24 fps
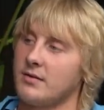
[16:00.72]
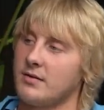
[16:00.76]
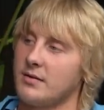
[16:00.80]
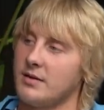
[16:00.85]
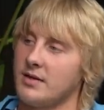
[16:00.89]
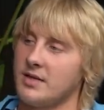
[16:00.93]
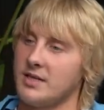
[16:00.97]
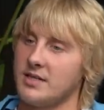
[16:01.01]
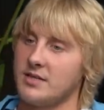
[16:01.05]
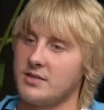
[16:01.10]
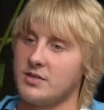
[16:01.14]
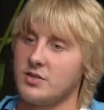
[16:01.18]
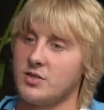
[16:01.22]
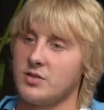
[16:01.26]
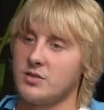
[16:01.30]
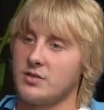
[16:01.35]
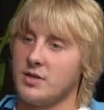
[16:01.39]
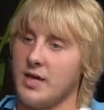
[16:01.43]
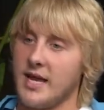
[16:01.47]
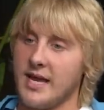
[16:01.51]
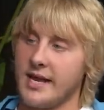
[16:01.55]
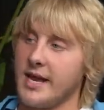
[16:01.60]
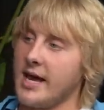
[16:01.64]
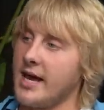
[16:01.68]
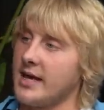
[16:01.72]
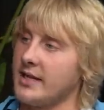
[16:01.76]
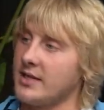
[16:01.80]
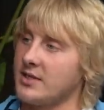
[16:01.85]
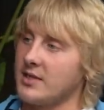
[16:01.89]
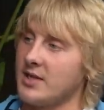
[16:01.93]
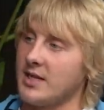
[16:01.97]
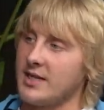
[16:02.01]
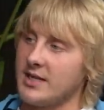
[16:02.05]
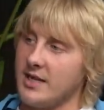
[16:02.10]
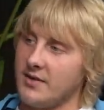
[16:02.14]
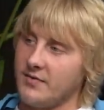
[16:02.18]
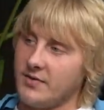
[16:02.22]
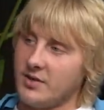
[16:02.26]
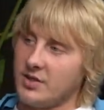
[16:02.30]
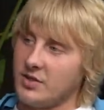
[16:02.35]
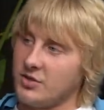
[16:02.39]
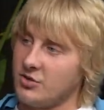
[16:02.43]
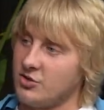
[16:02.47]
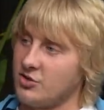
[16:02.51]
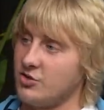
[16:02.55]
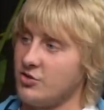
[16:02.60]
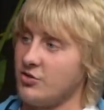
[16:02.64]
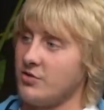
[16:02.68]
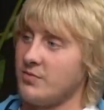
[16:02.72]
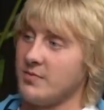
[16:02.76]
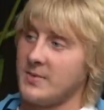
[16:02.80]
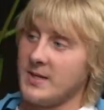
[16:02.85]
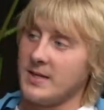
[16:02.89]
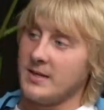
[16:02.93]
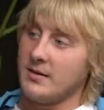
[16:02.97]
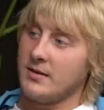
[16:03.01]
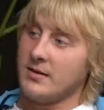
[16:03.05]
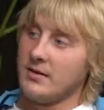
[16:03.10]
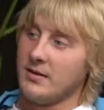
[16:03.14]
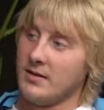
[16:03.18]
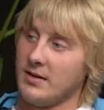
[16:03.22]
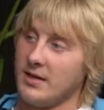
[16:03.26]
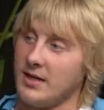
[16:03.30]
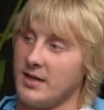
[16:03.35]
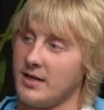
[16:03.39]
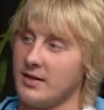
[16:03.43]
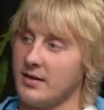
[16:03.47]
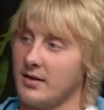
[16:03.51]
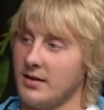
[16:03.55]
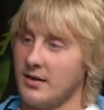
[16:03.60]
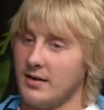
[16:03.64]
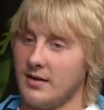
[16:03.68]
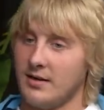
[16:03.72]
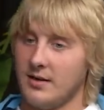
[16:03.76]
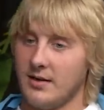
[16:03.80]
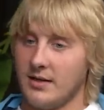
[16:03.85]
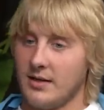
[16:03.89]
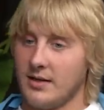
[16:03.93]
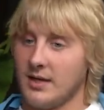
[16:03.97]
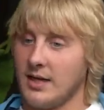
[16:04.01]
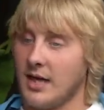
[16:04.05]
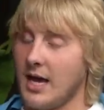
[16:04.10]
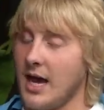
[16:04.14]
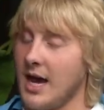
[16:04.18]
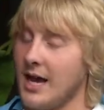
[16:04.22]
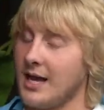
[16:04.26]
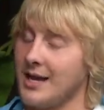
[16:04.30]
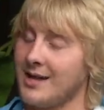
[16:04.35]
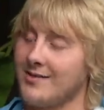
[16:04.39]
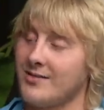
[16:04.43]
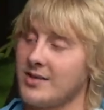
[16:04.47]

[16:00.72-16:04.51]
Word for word: is enhanced, lad. Everything's zoomed in. Like, you can't have a